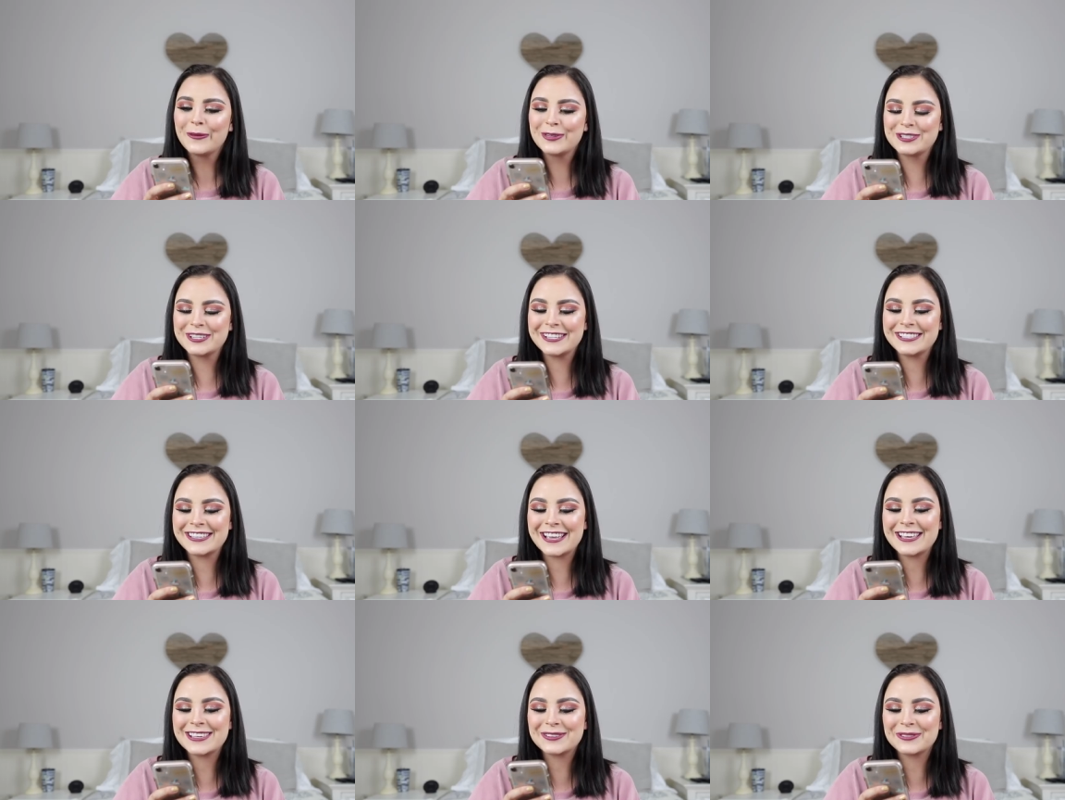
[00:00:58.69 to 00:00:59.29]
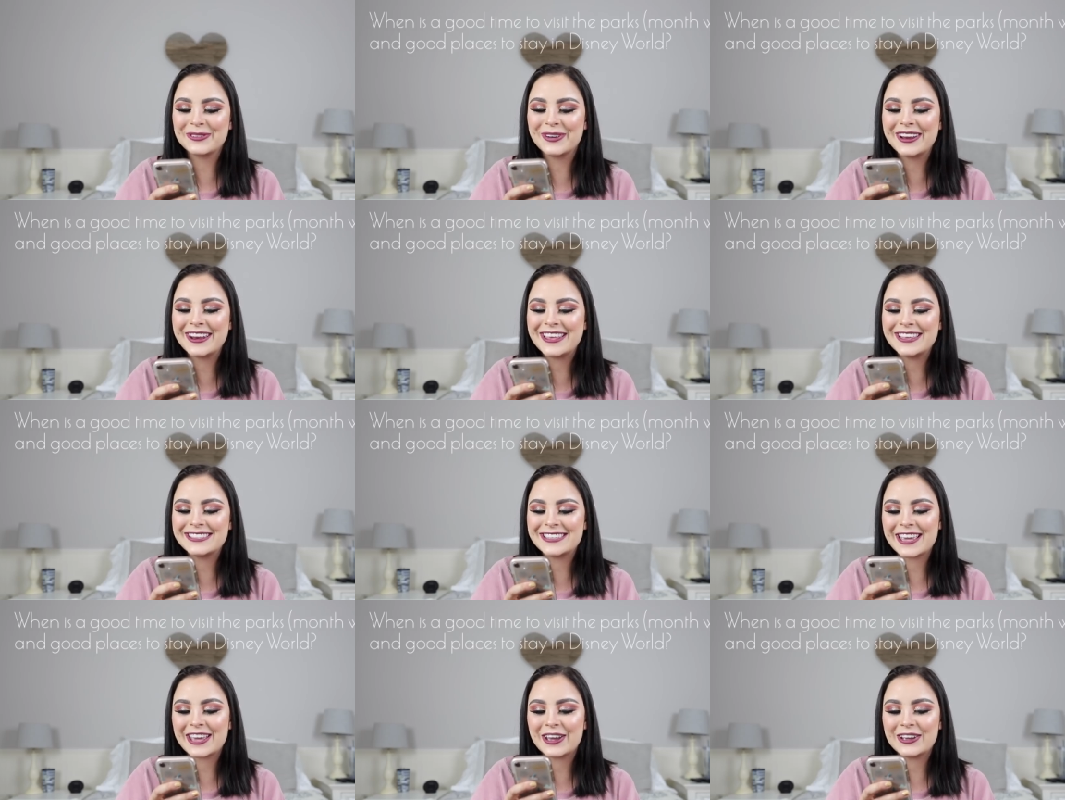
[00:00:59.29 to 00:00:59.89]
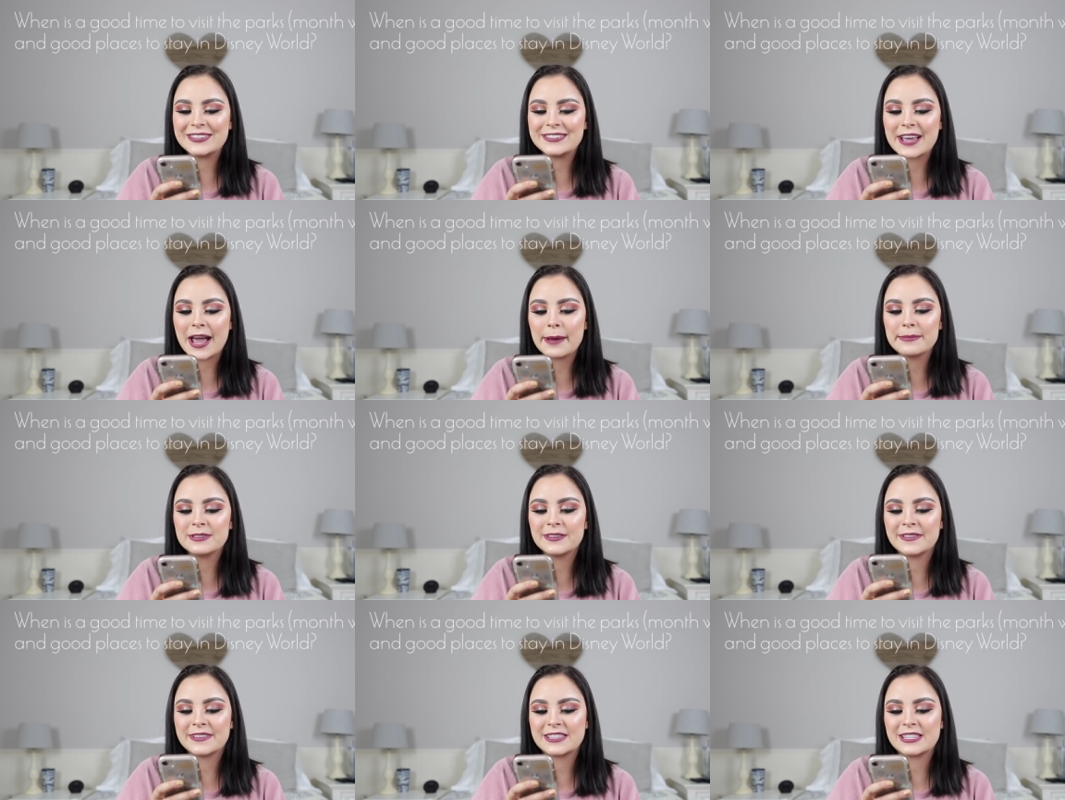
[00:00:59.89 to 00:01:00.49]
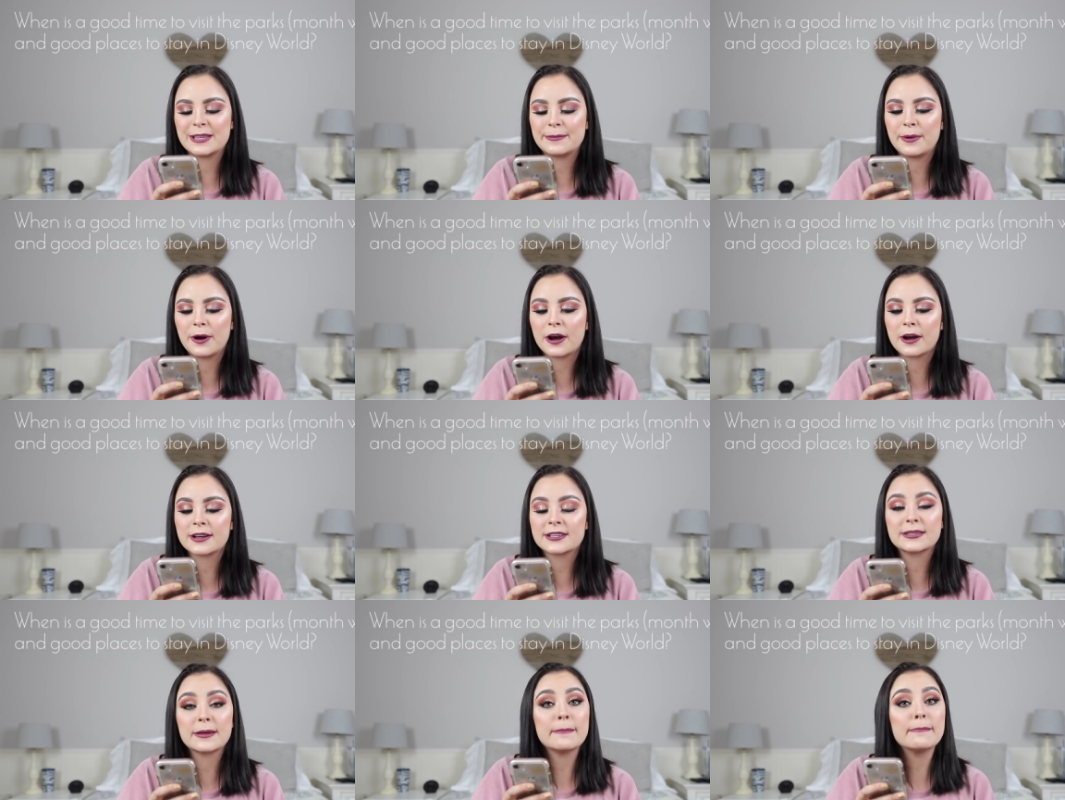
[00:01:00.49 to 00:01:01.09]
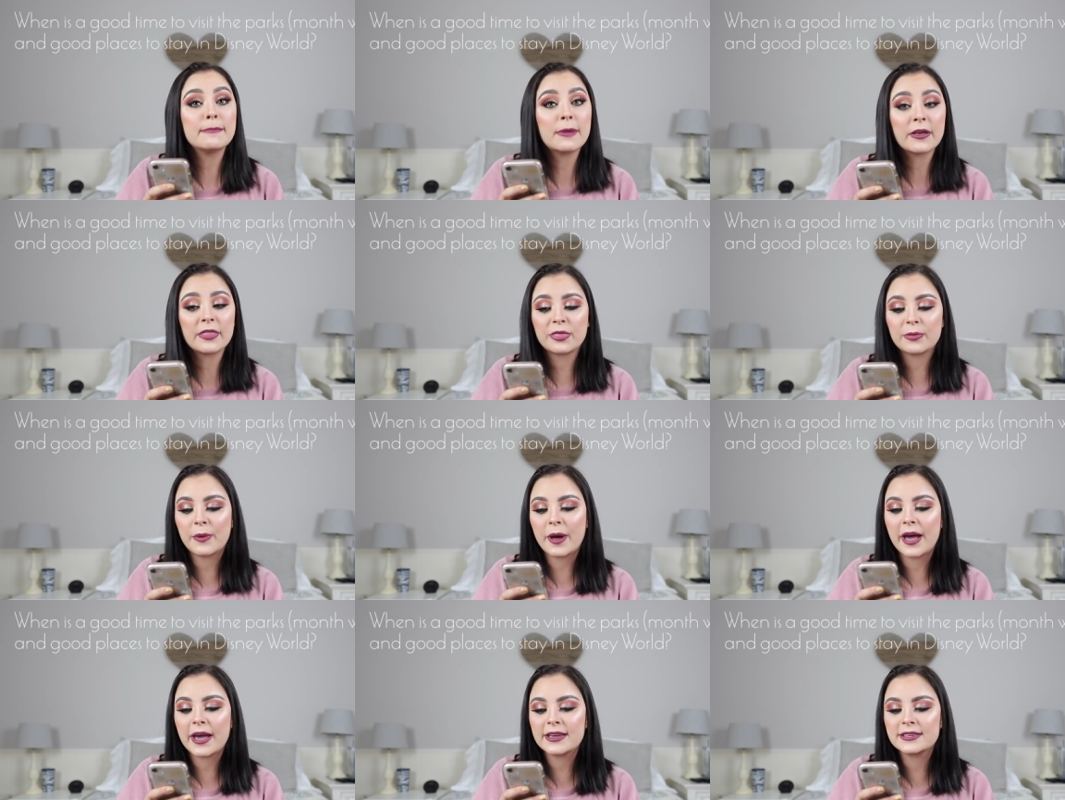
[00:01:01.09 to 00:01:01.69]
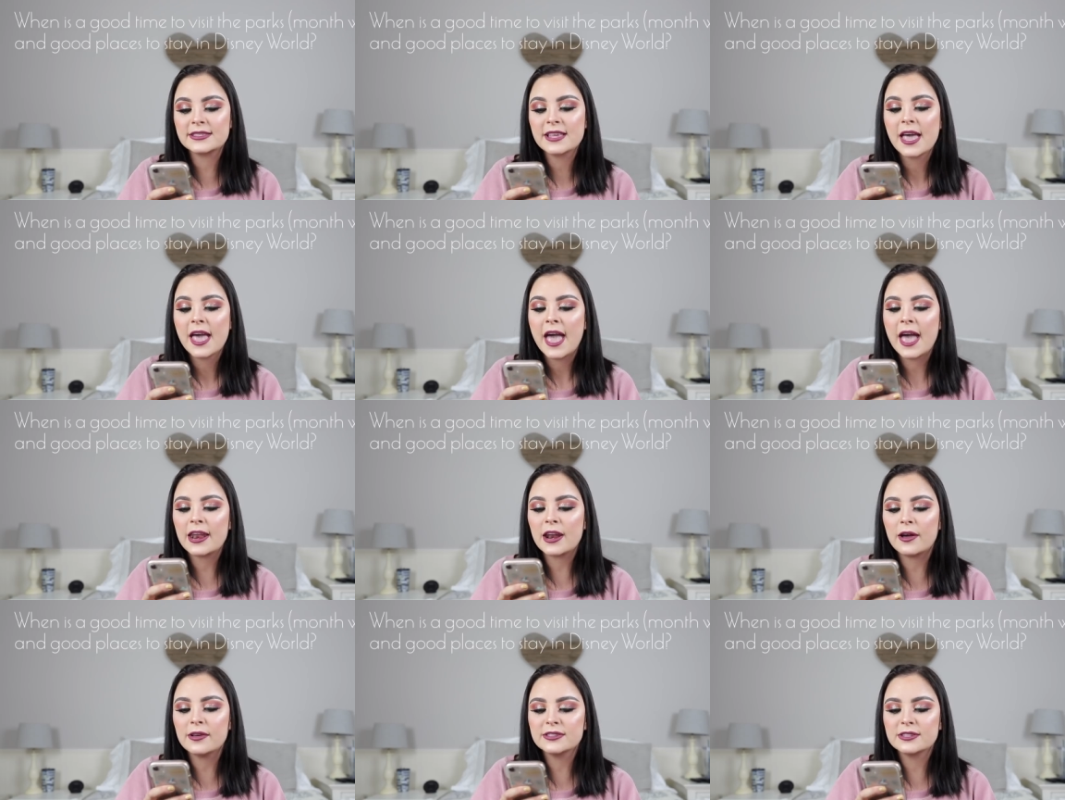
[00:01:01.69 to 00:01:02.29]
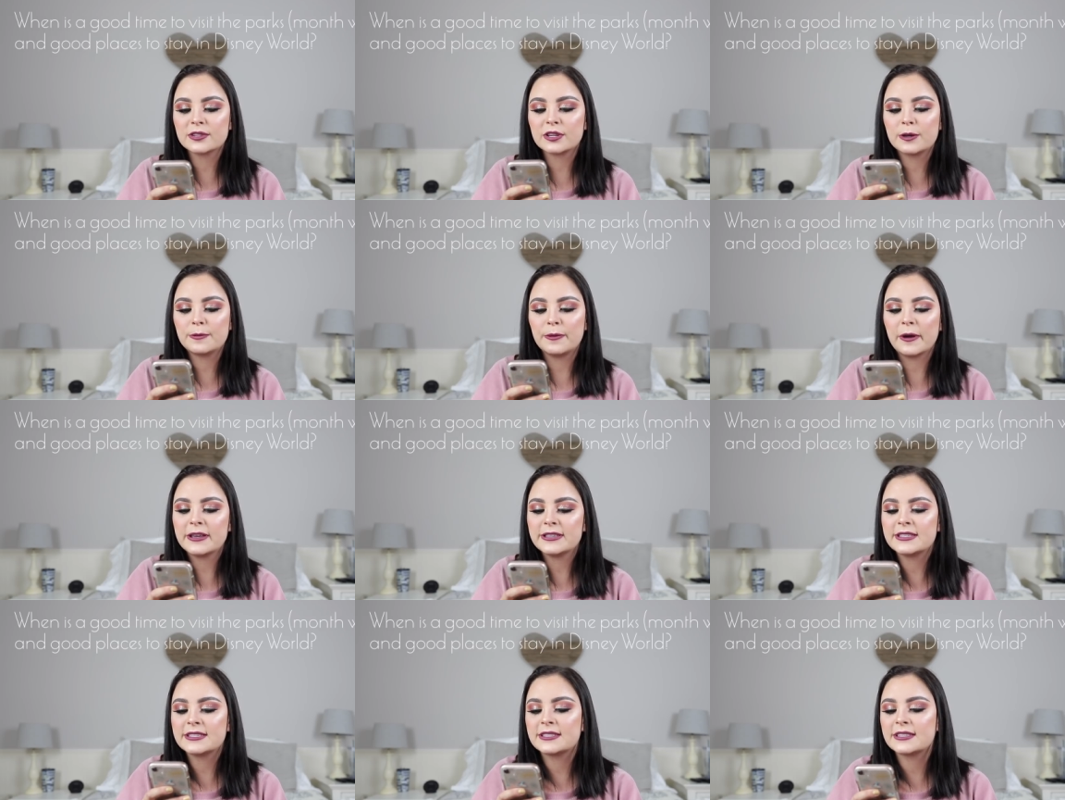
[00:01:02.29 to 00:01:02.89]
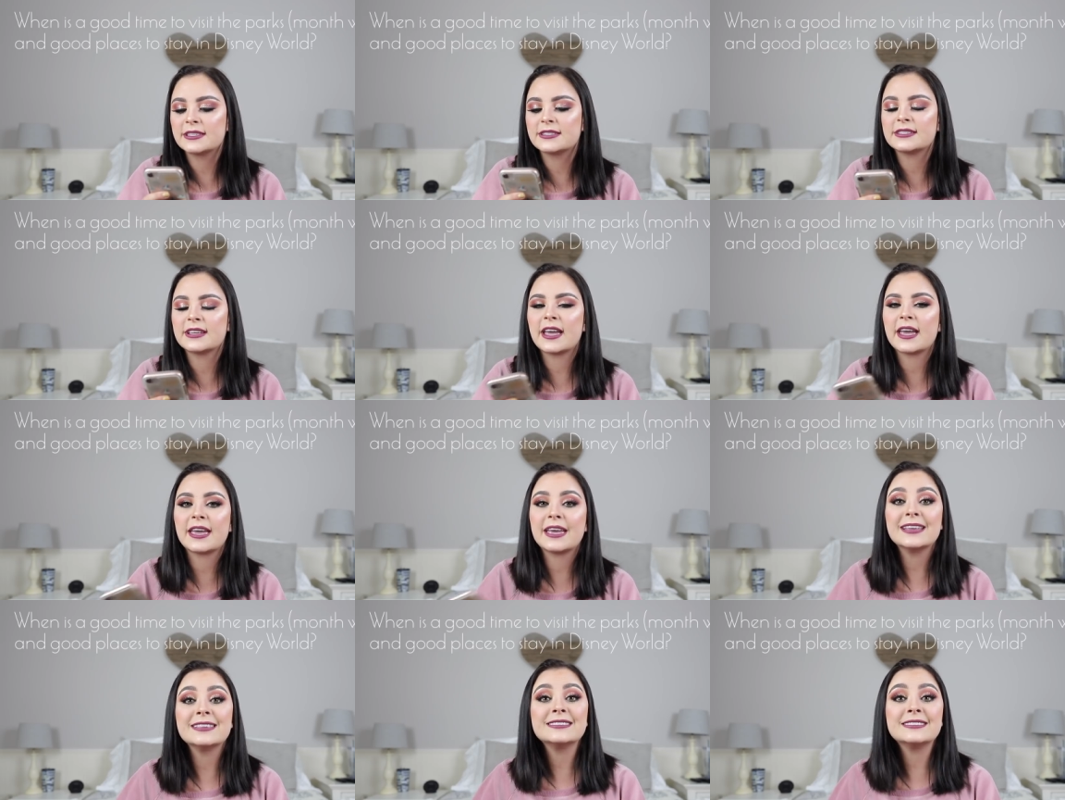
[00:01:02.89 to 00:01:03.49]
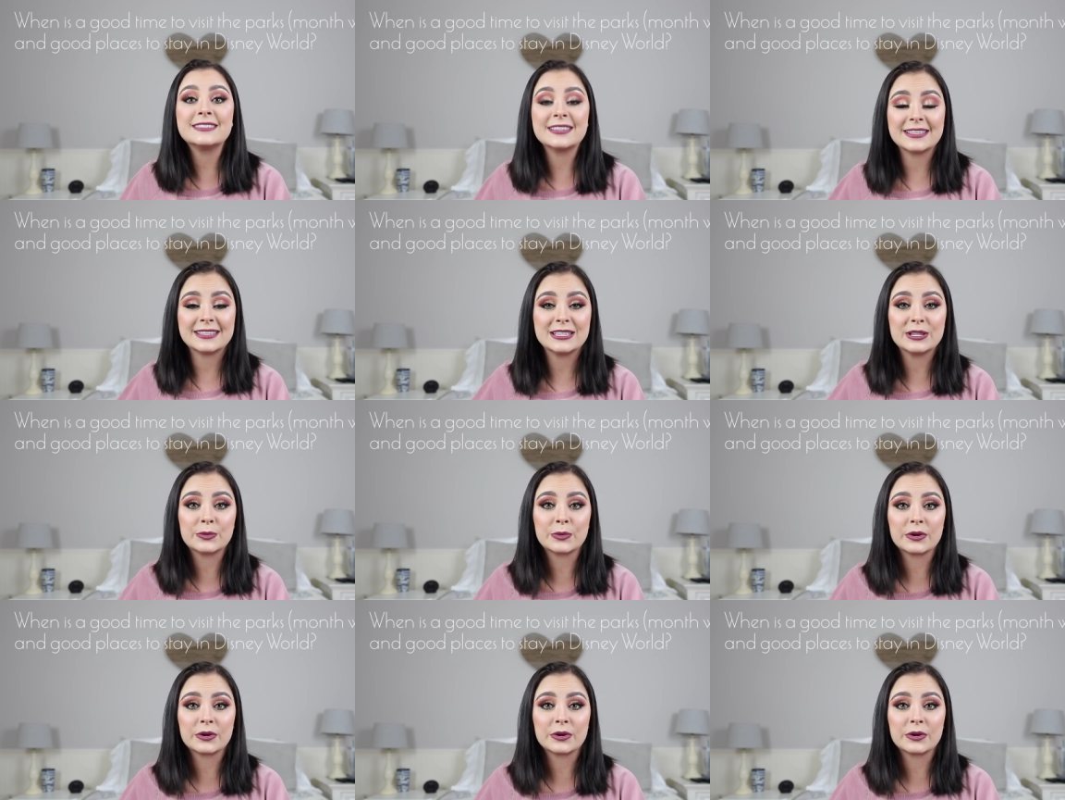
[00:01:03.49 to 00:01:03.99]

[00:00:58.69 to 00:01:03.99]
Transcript: She says, when is a good time to visit the parks month-wise, and also good places to stay in Disney